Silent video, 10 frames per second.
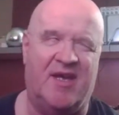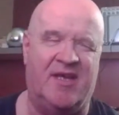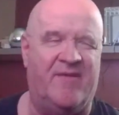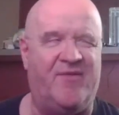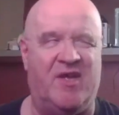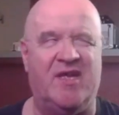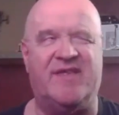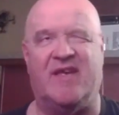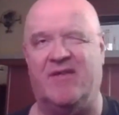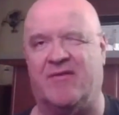and if you
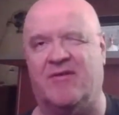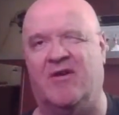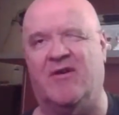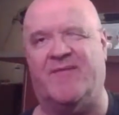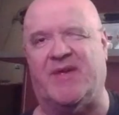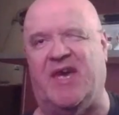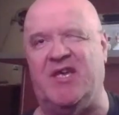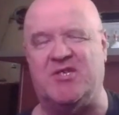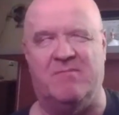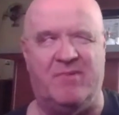hit that little
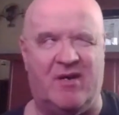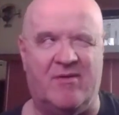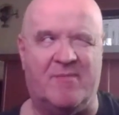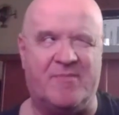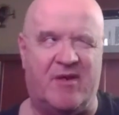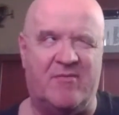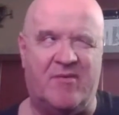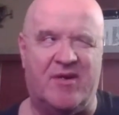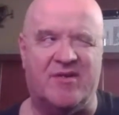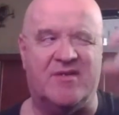notification bell up there,
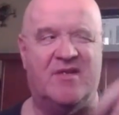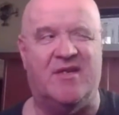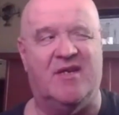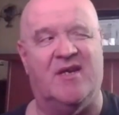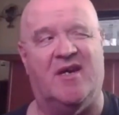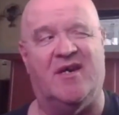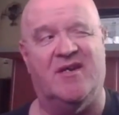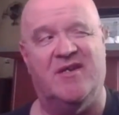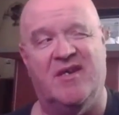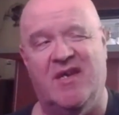where
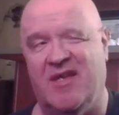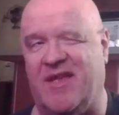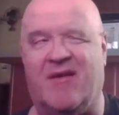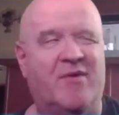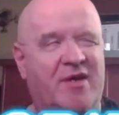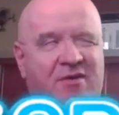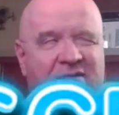that way